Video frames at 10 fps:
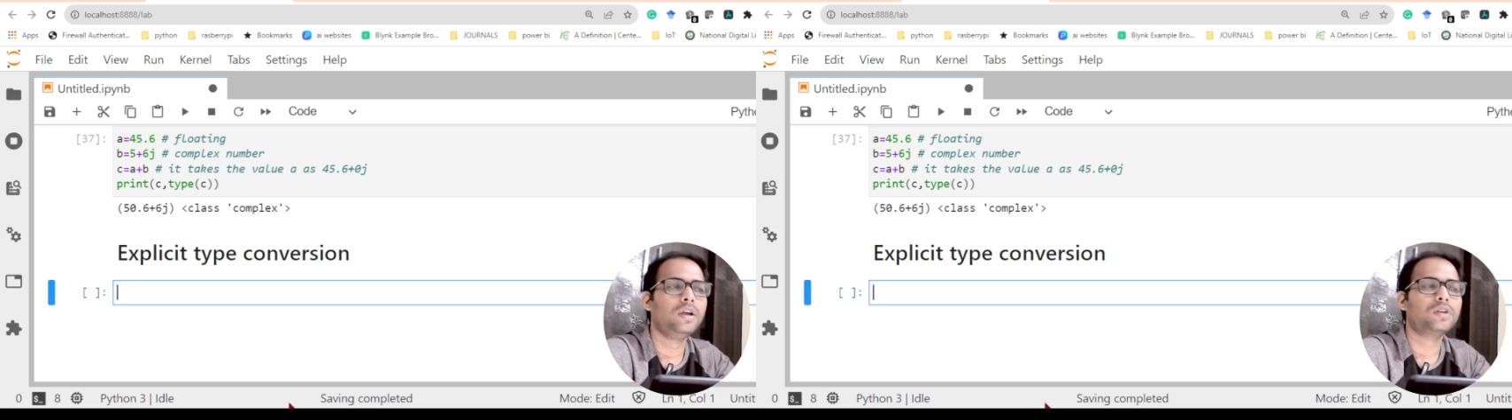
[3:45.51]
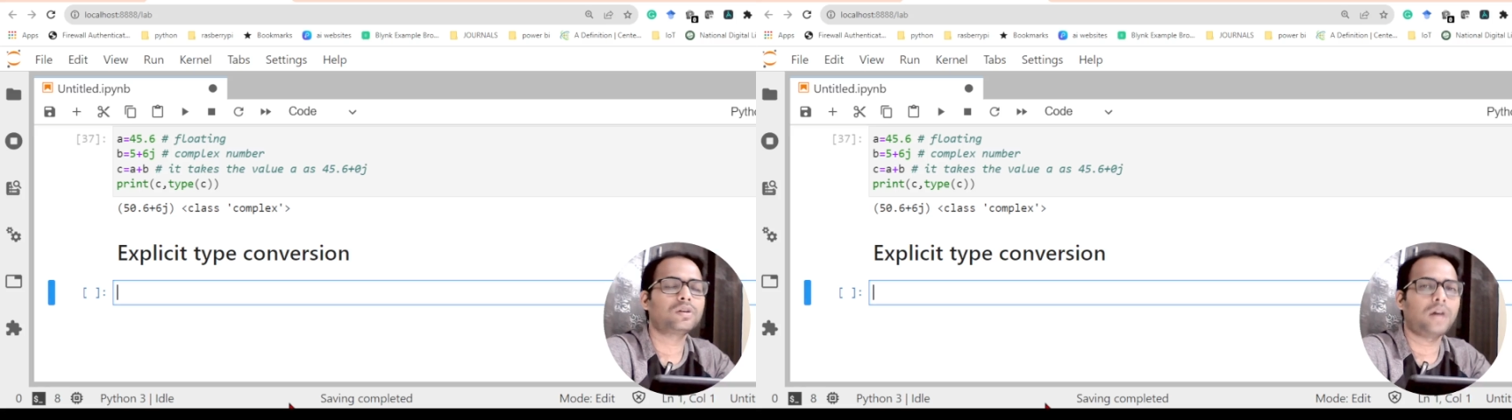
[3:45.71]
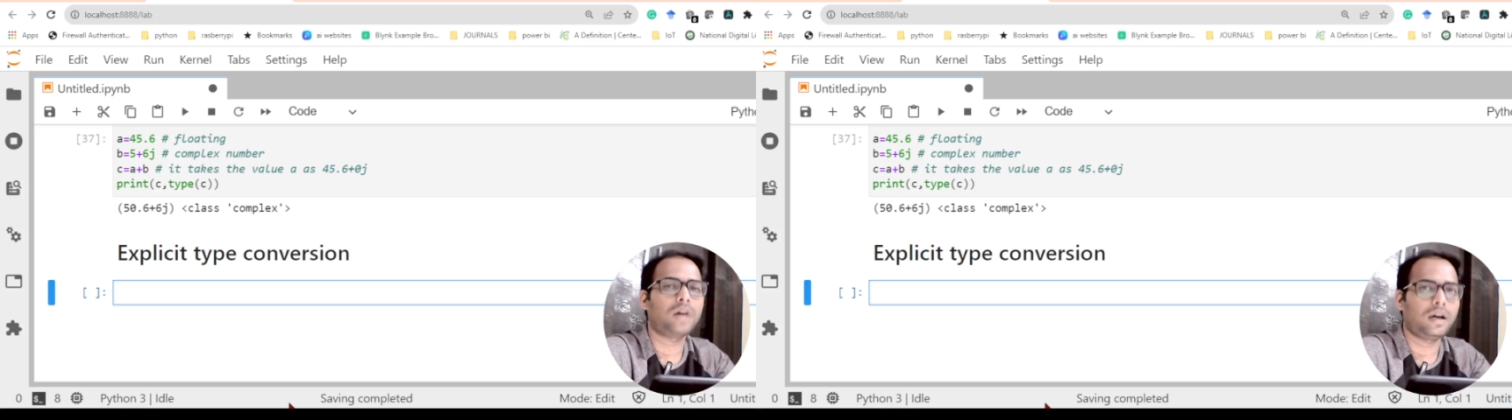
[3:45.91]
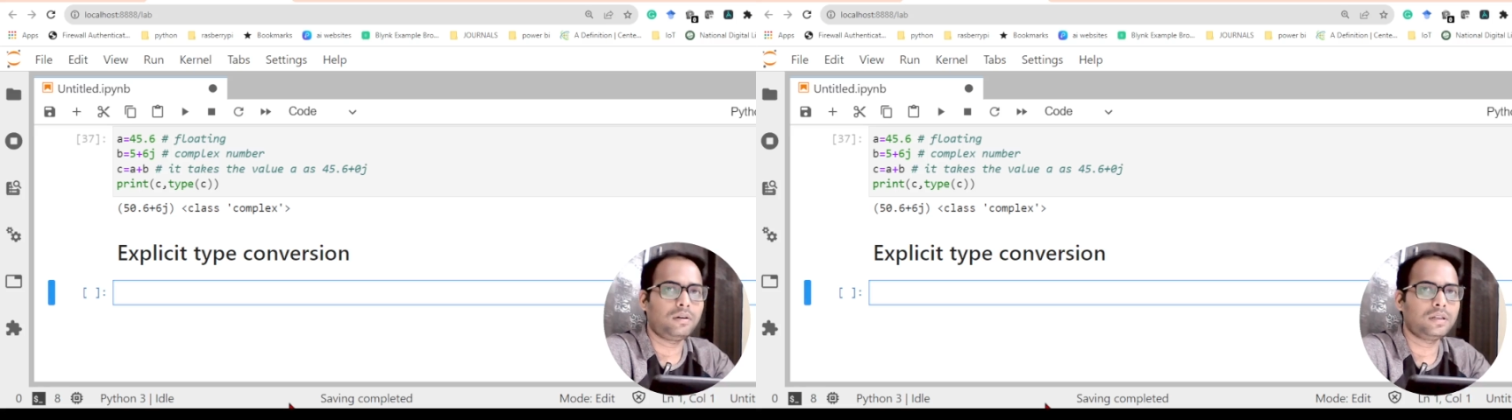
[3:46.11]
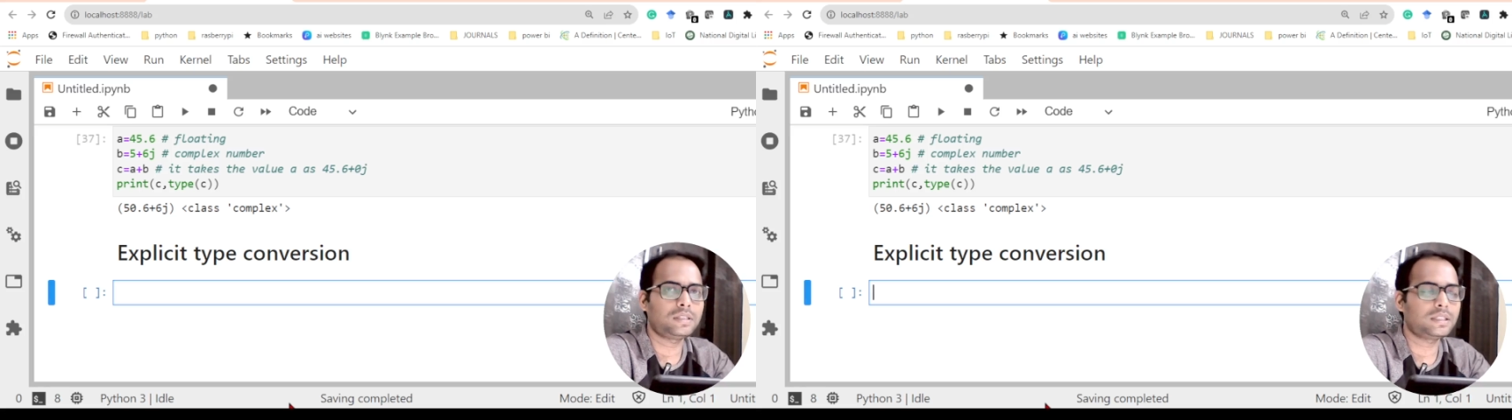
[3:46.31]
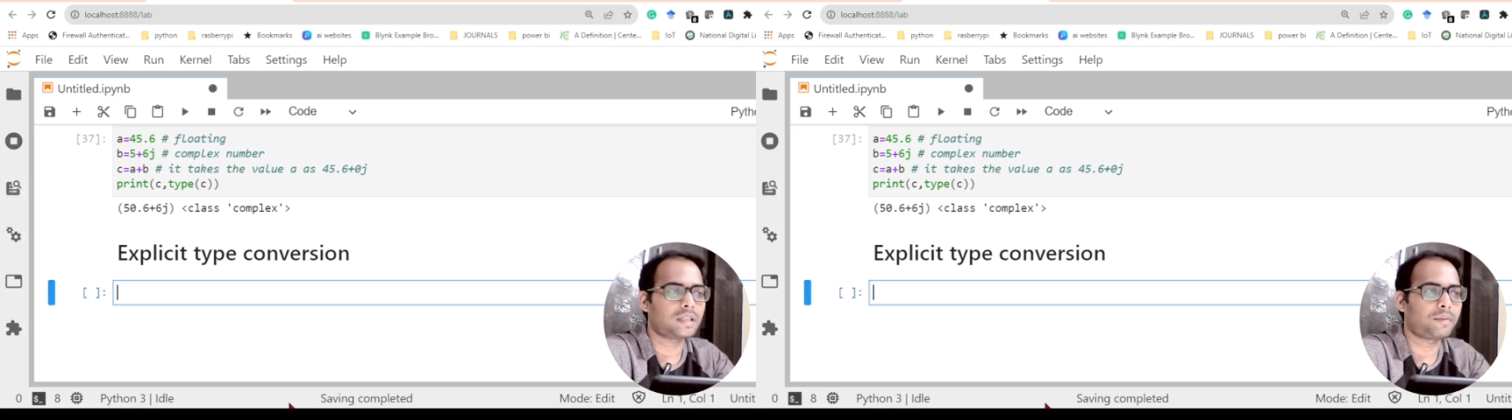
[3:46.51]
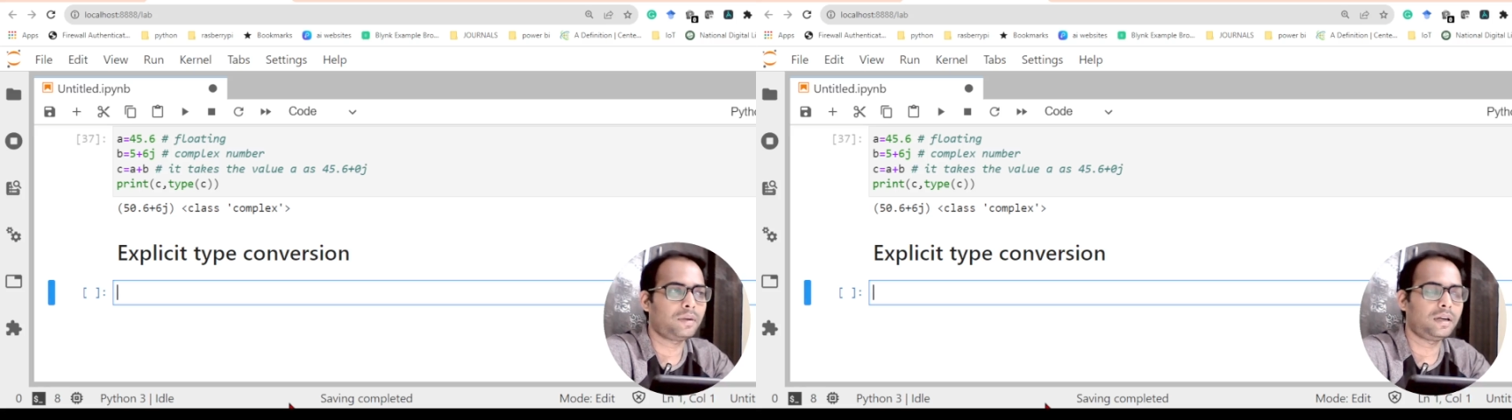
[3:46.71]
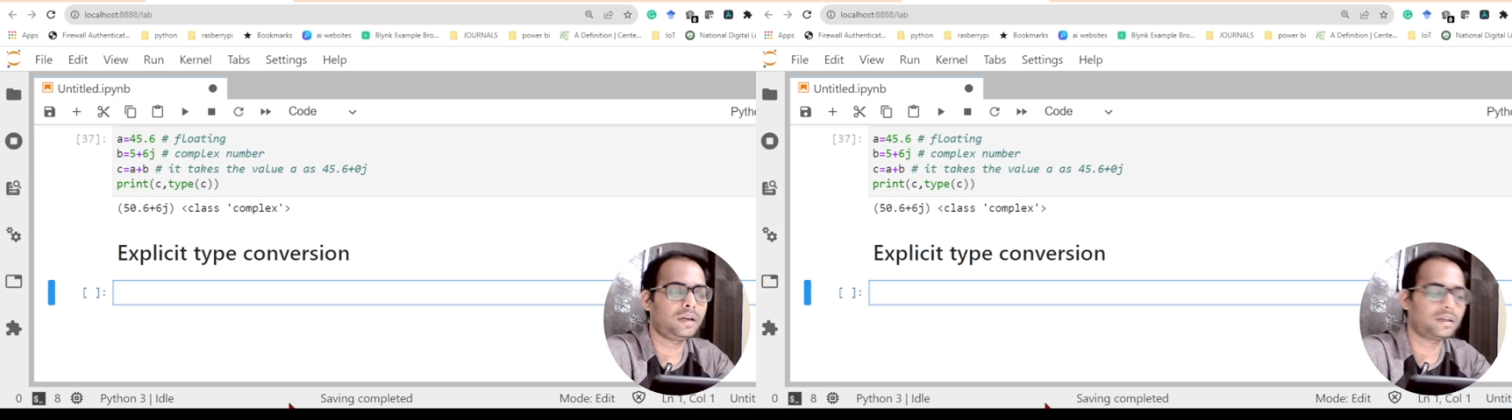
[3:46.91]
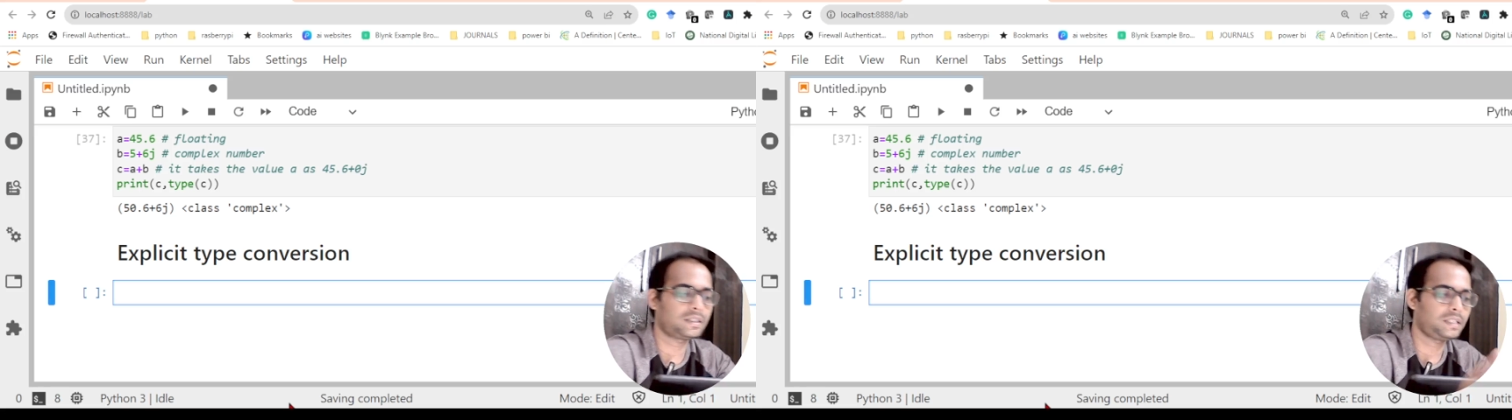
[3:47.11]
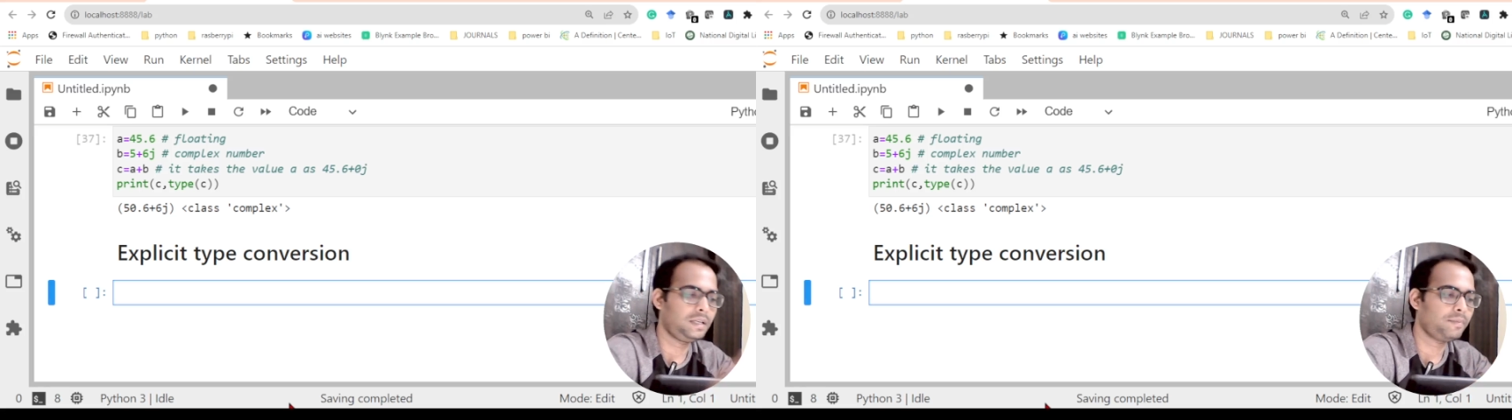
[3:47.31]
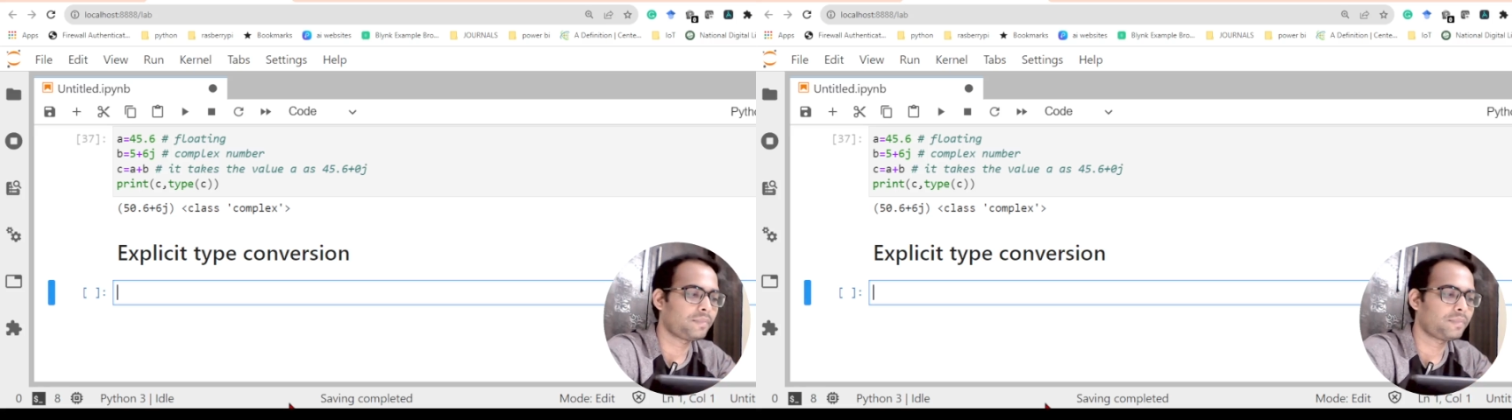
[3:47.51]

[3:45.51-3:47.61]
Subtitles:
So how does this happen? Let us see.